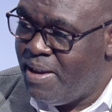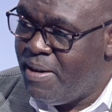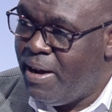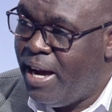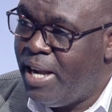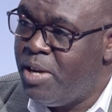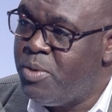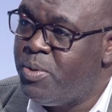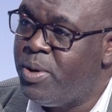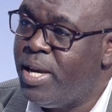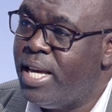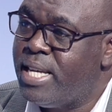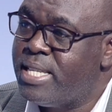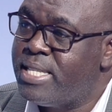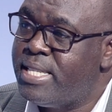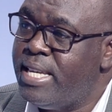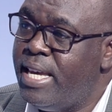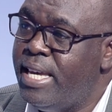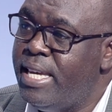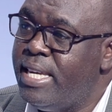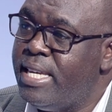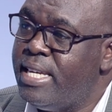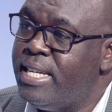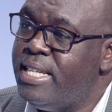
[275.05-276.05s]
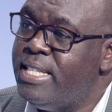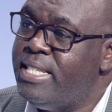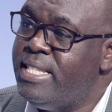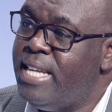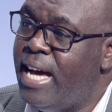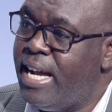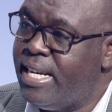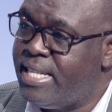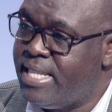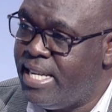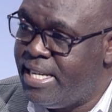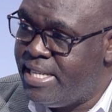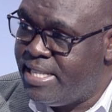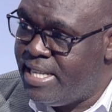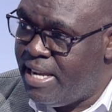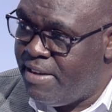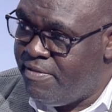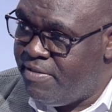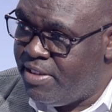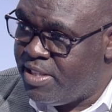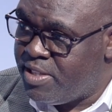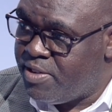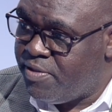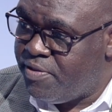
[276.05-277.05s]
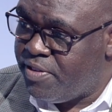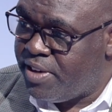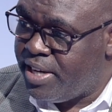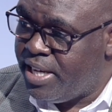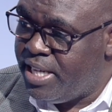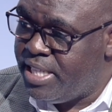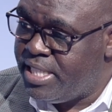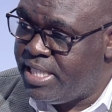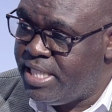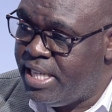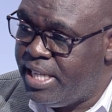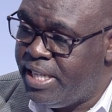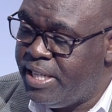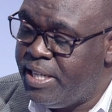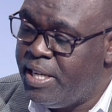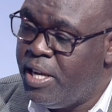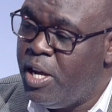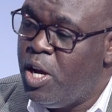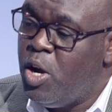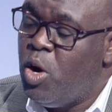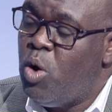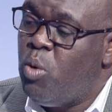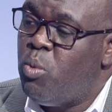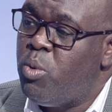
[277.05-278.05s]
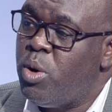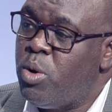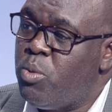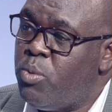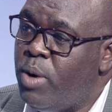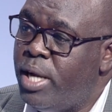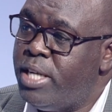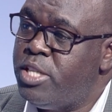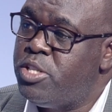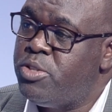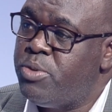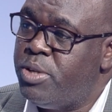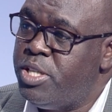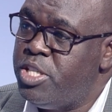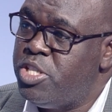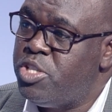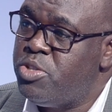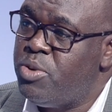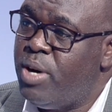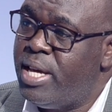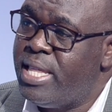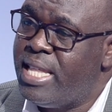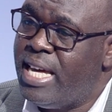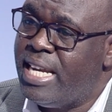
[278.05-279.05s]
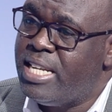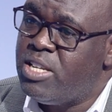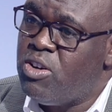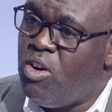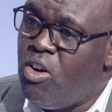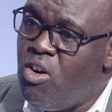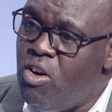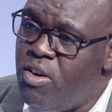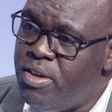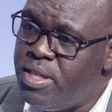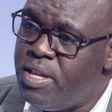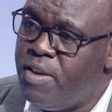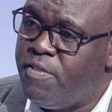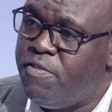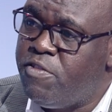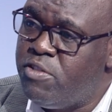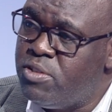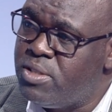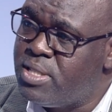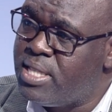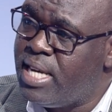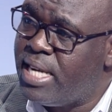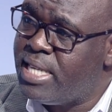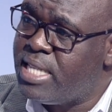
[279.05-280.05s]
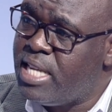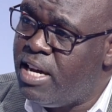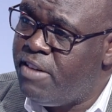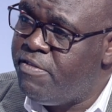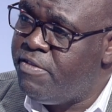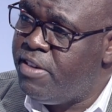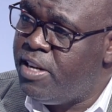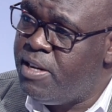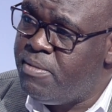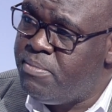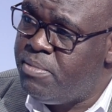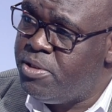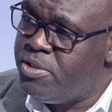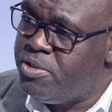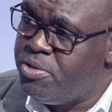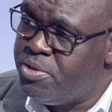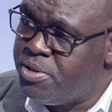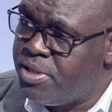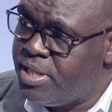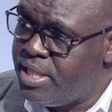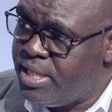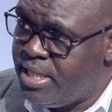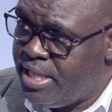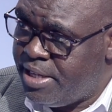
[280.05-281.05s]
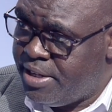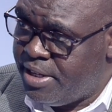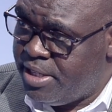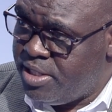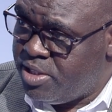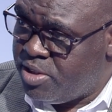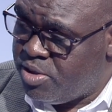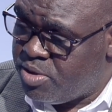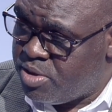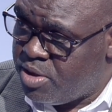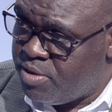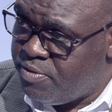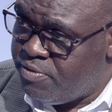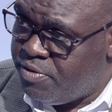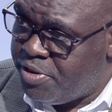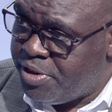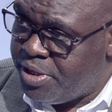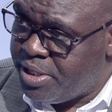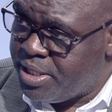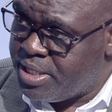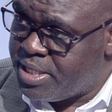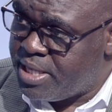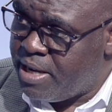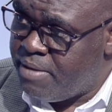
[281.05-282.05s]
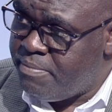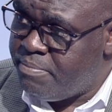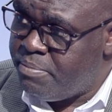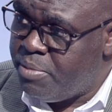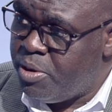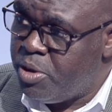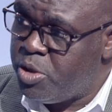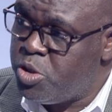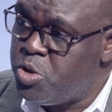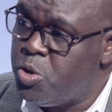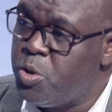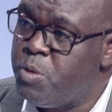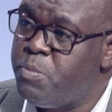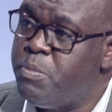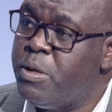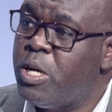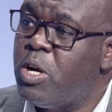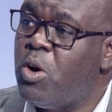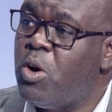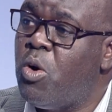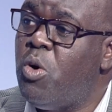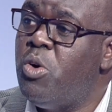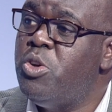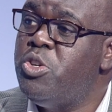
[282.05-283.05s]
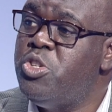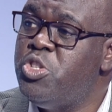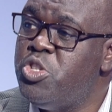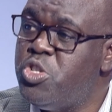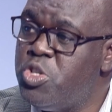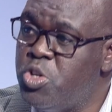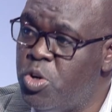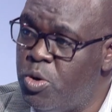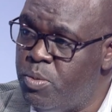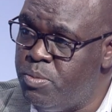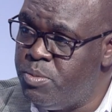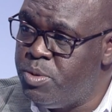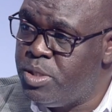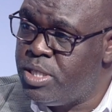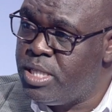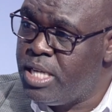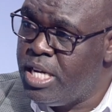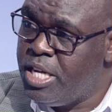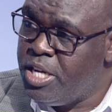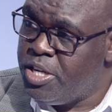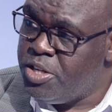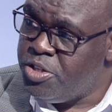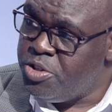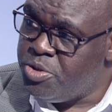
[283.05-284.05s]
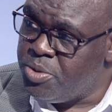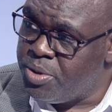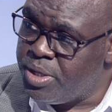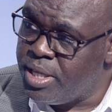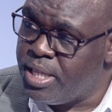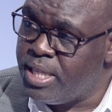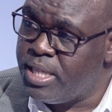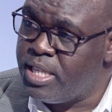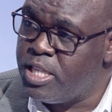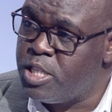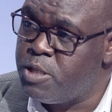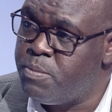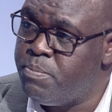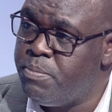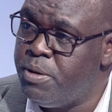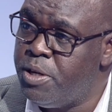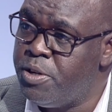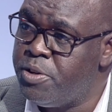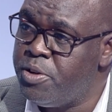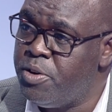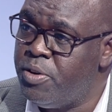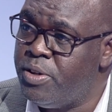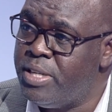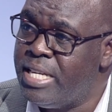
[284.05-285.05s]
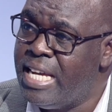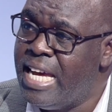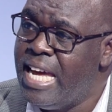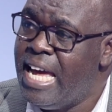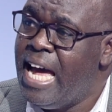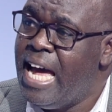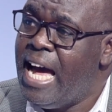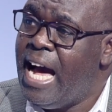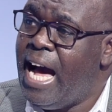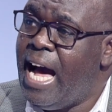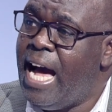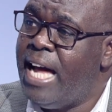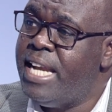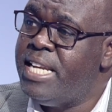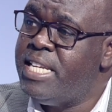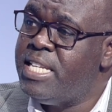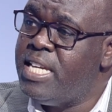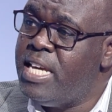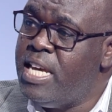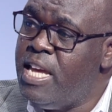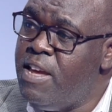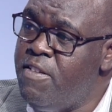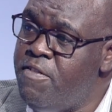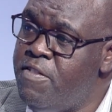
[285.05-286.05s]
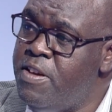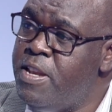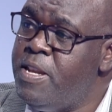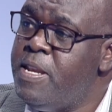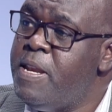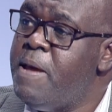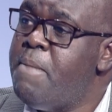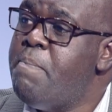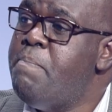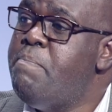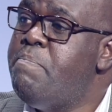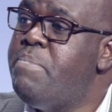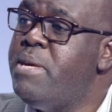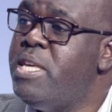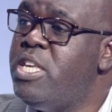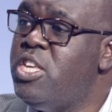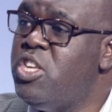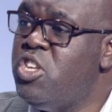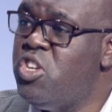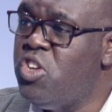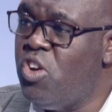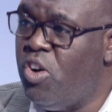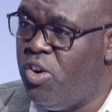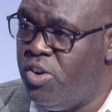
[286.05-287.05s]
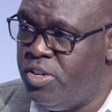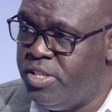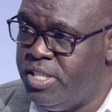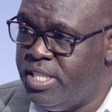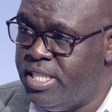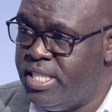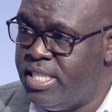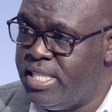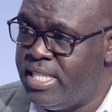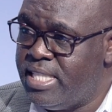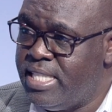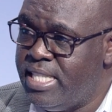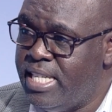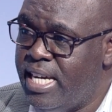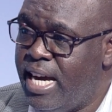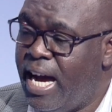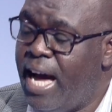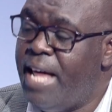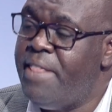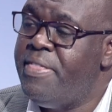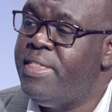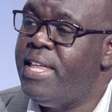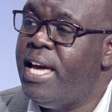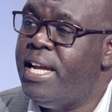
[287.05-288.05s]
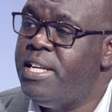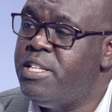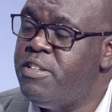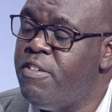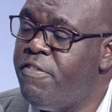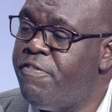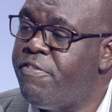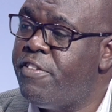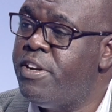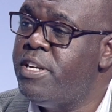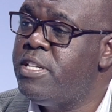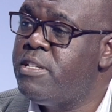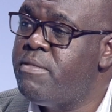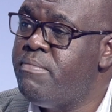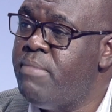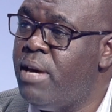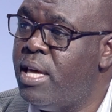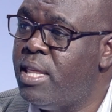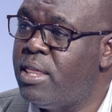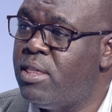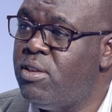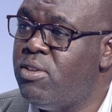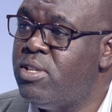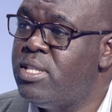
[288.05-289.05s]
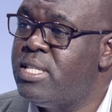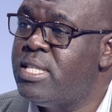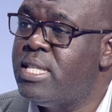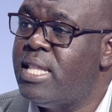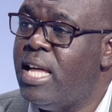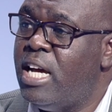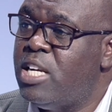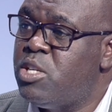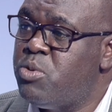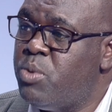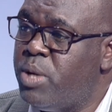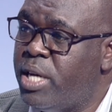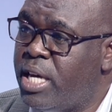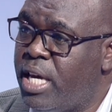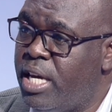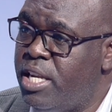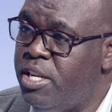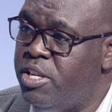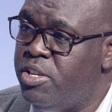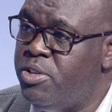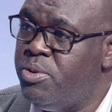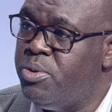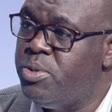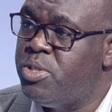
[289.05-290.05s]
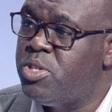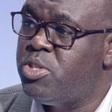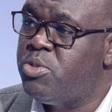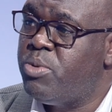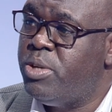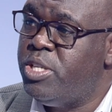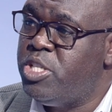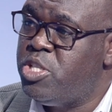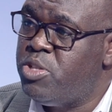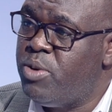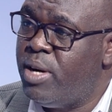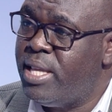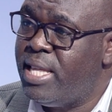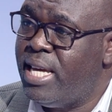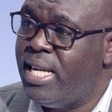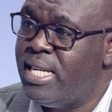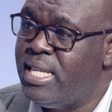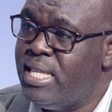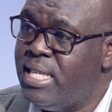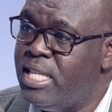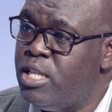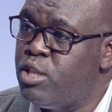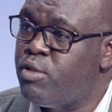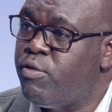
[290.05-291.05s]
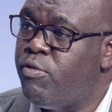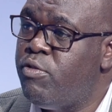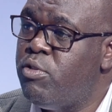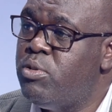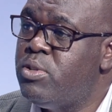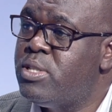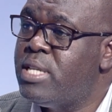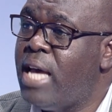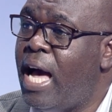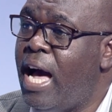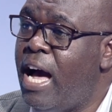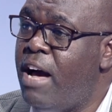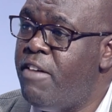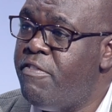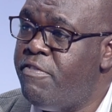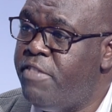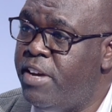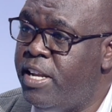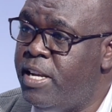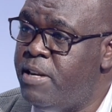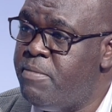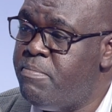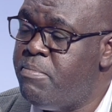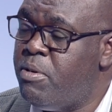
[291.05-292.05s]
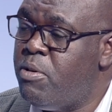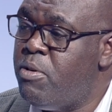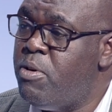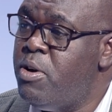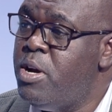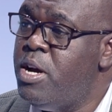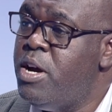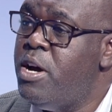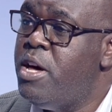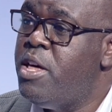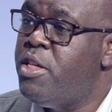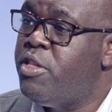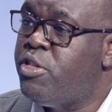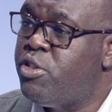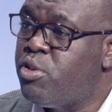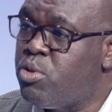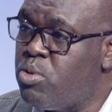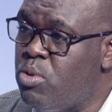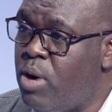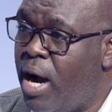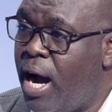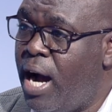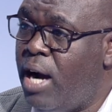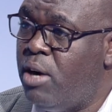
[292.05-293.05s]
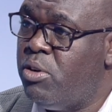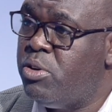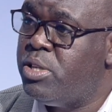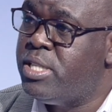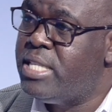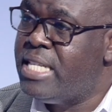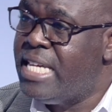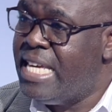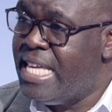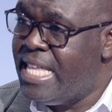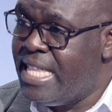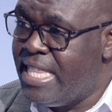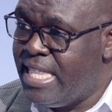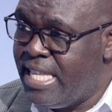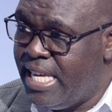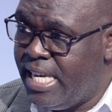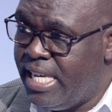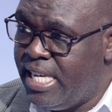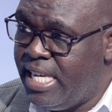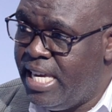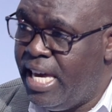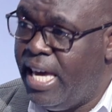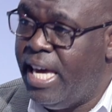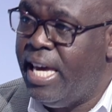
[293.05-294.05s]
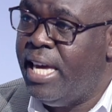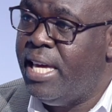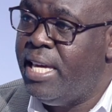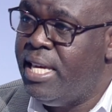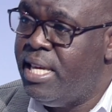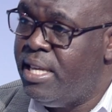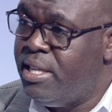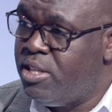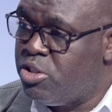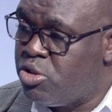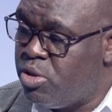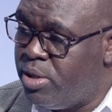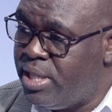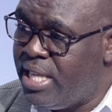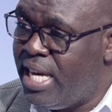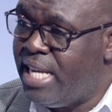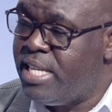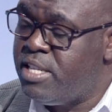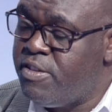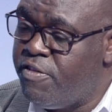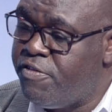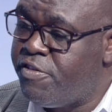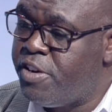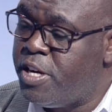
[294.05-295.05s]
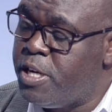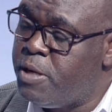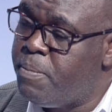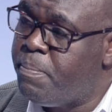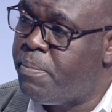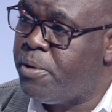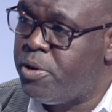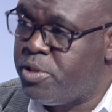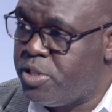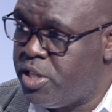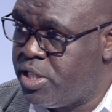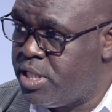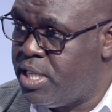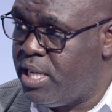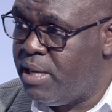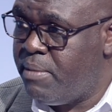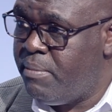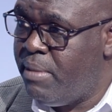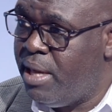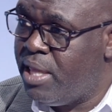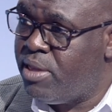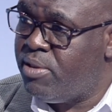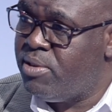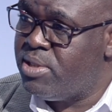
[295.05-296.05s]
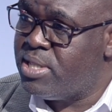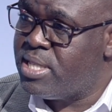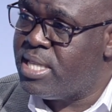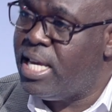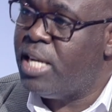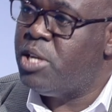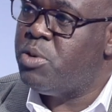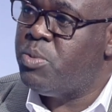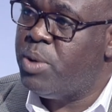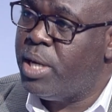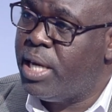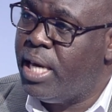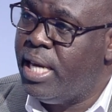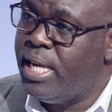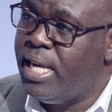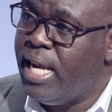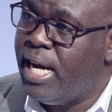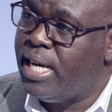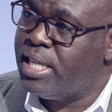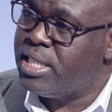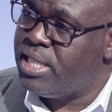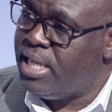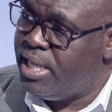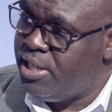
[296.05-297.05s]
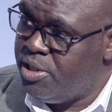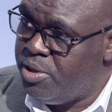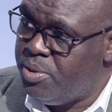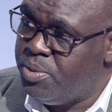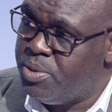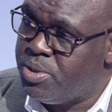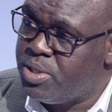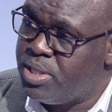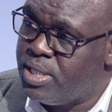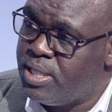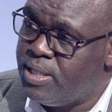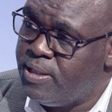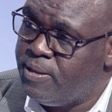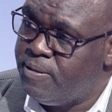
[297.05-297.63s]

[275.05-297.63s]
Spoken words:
And we are saying data diversification, we want to ensure that all the foods that are available during the rain season, for example, should be consumed during this period and even beyond. And there are different methods that we can use to ensure that these foods are available throughout the year. So there are different processing methods that we can actually use.